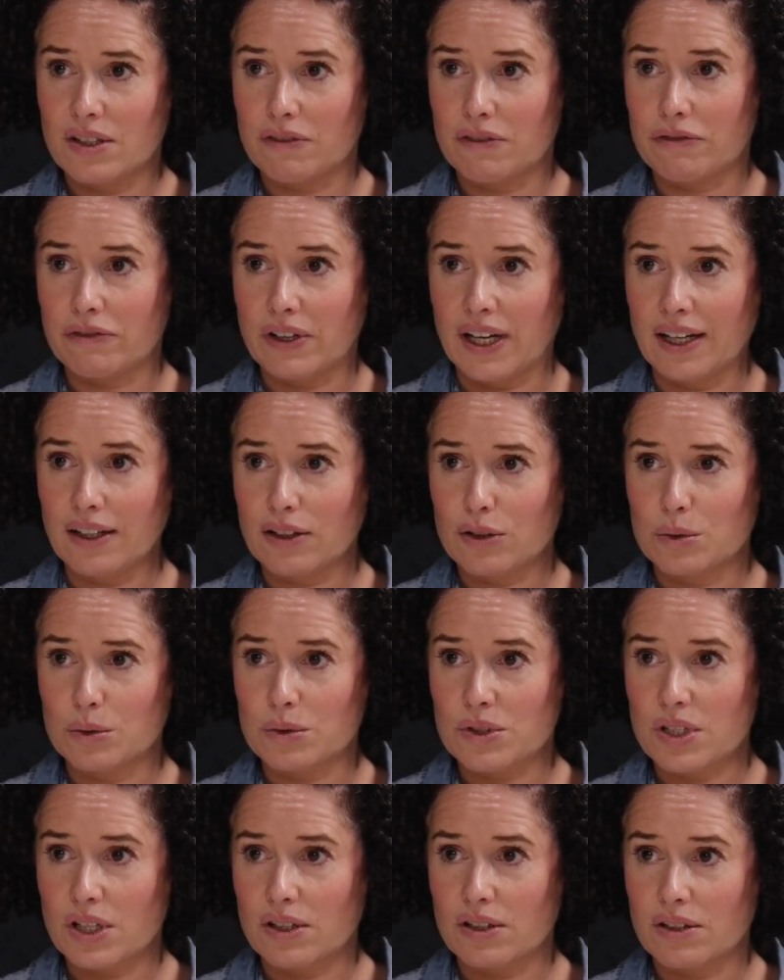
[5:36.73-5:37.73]
of fat
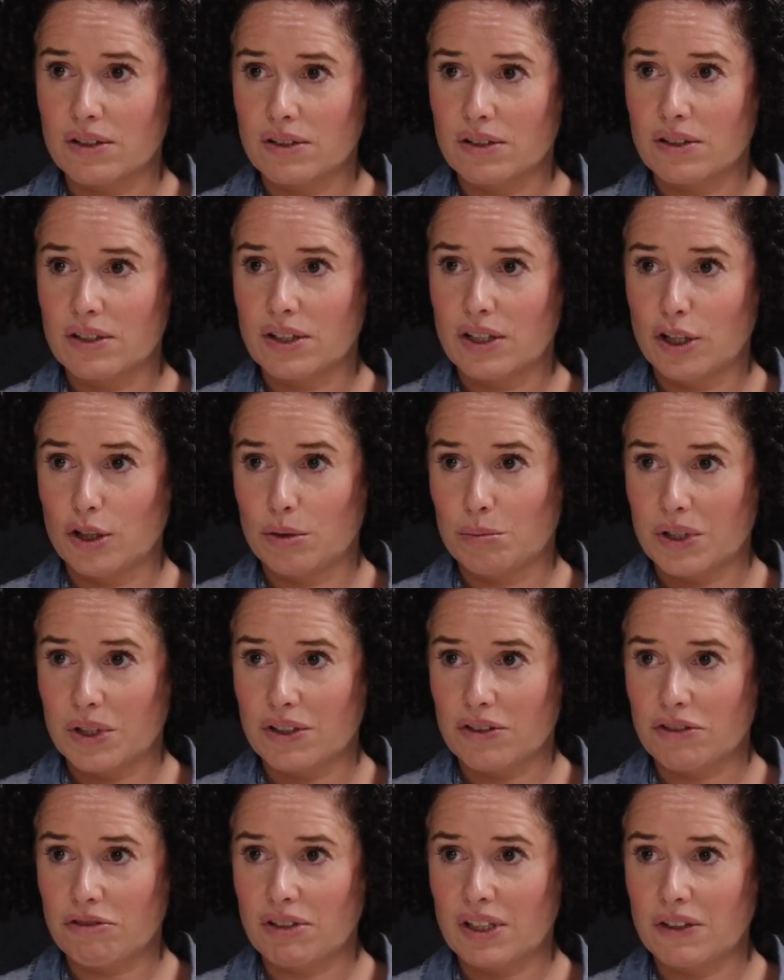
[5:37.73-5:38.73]
called our
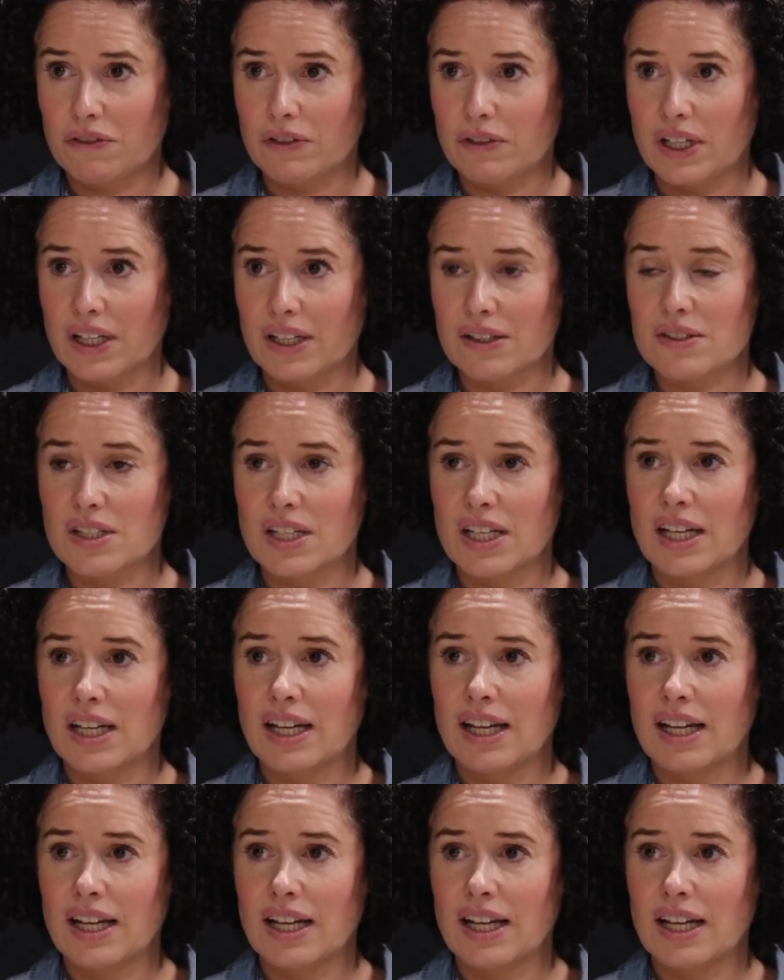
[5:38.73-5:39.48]
omega-3 fat,